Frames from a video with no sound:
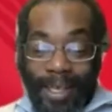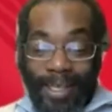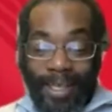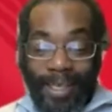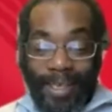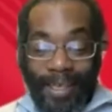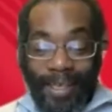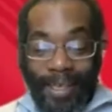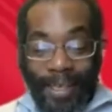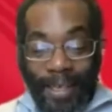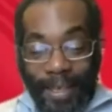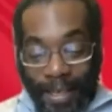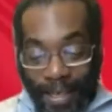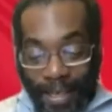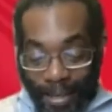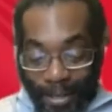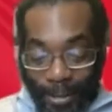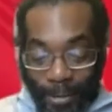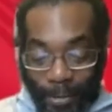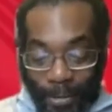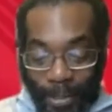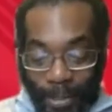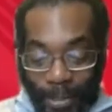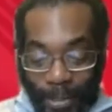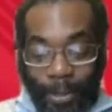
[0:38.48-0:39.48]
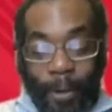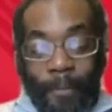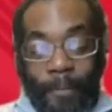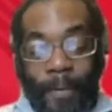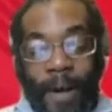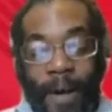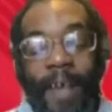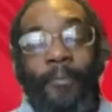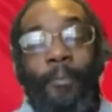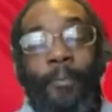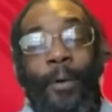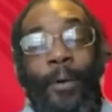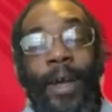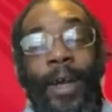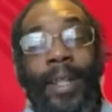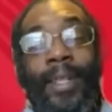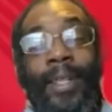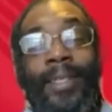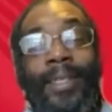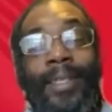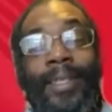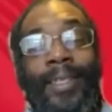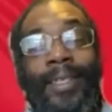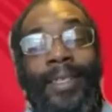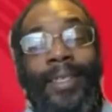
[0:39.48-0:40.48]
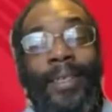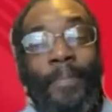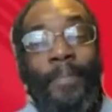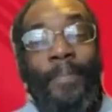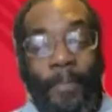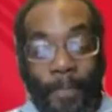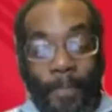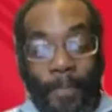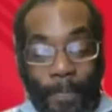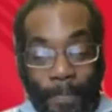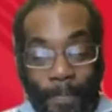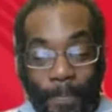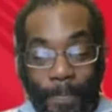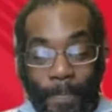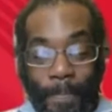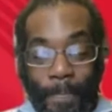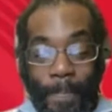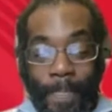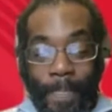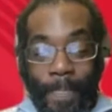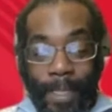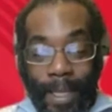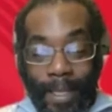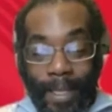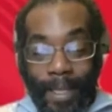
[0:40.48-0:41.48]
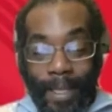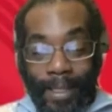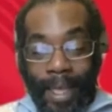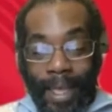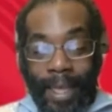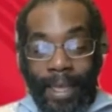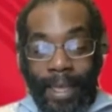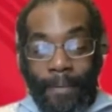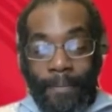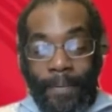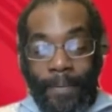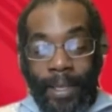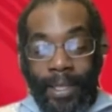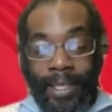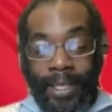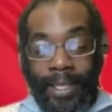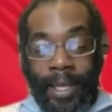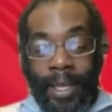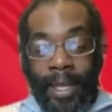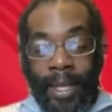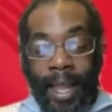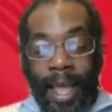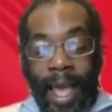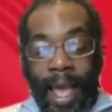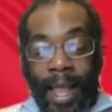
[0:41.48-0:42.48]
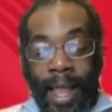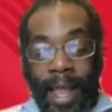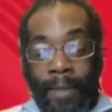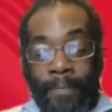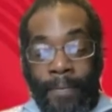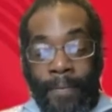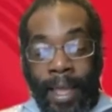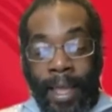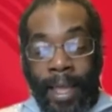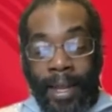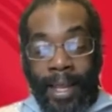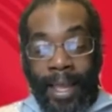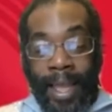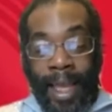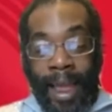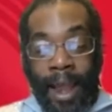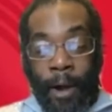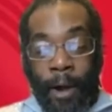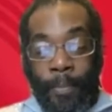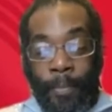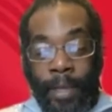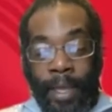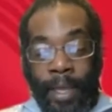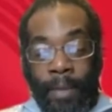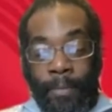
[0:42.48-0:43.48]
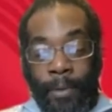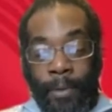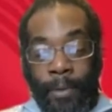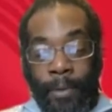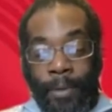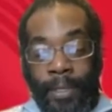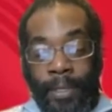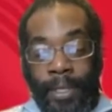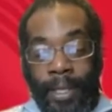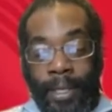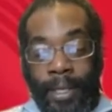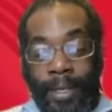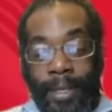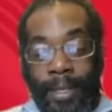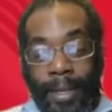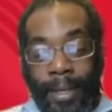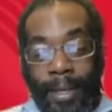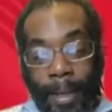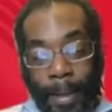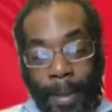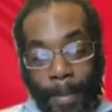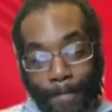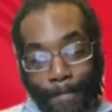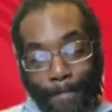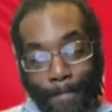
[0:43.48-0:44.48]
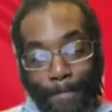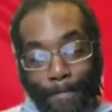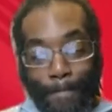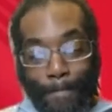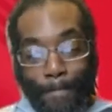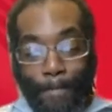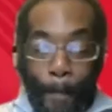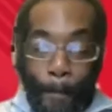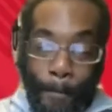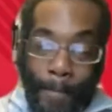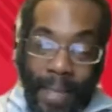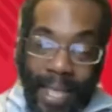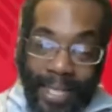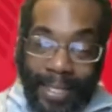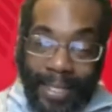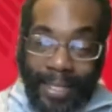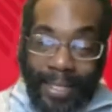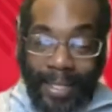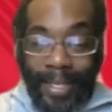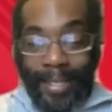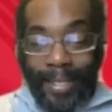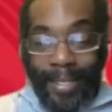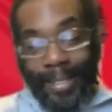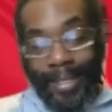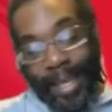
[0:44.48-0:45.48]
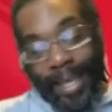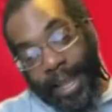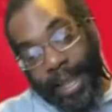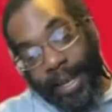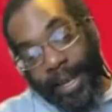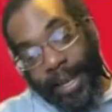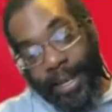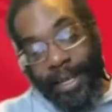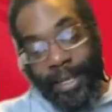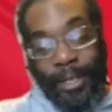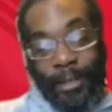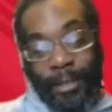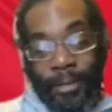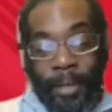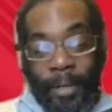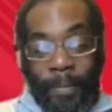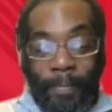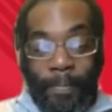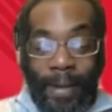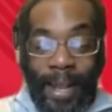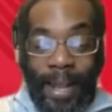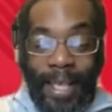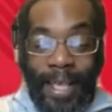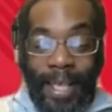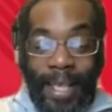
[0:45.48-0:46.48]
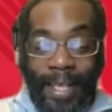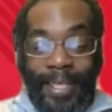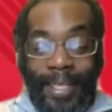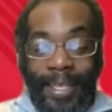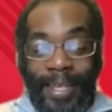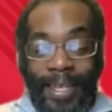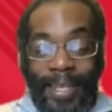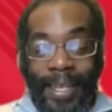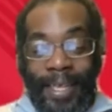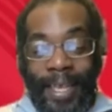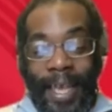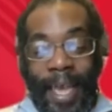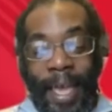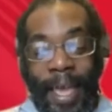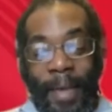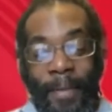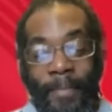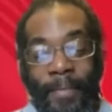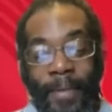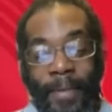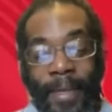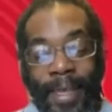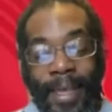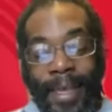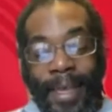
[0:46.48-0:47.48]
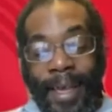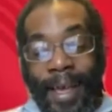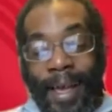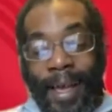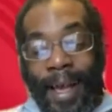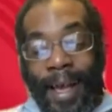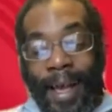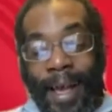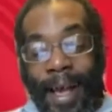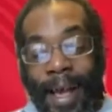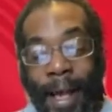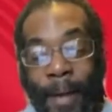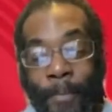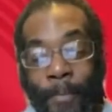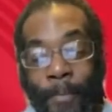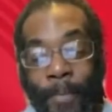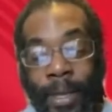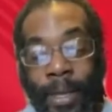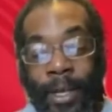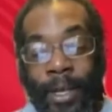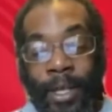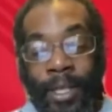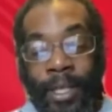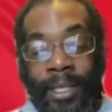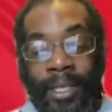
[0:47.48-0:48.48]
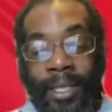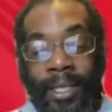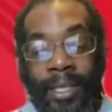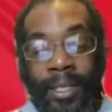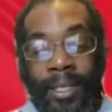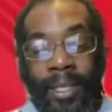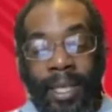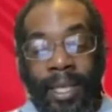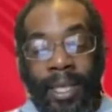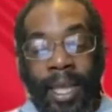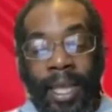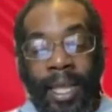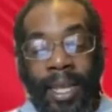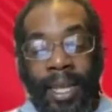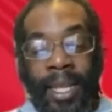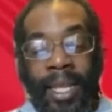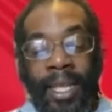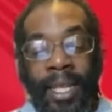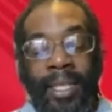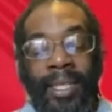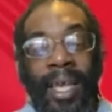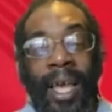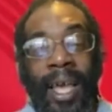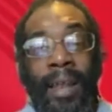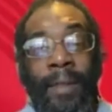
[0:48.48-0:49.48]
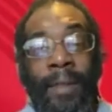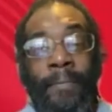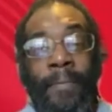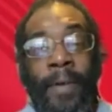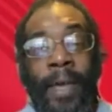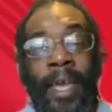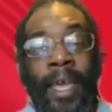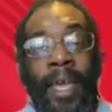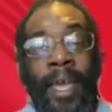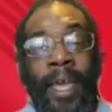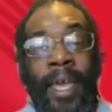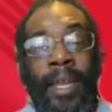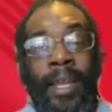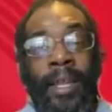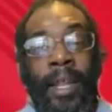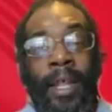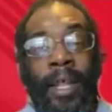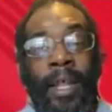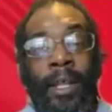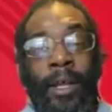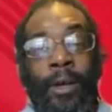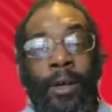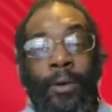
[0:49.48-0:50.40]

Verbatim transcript: Seani's got five points that he thinks are going to elevate Caribbean music business, industry, players in the game, um, because it needs elevating.